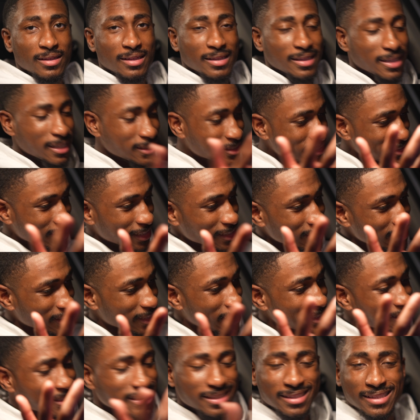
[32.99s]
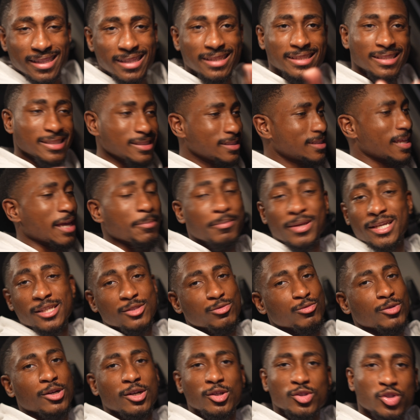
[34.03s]
Let's let, let's that means
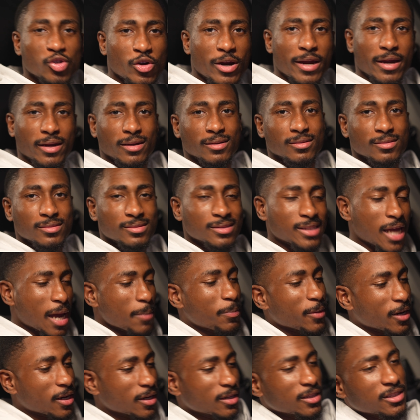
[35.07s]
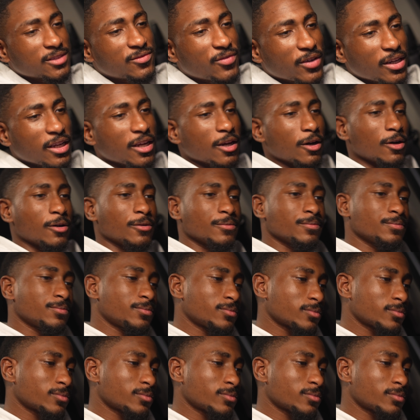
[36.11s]
we're on track. Topic of this video.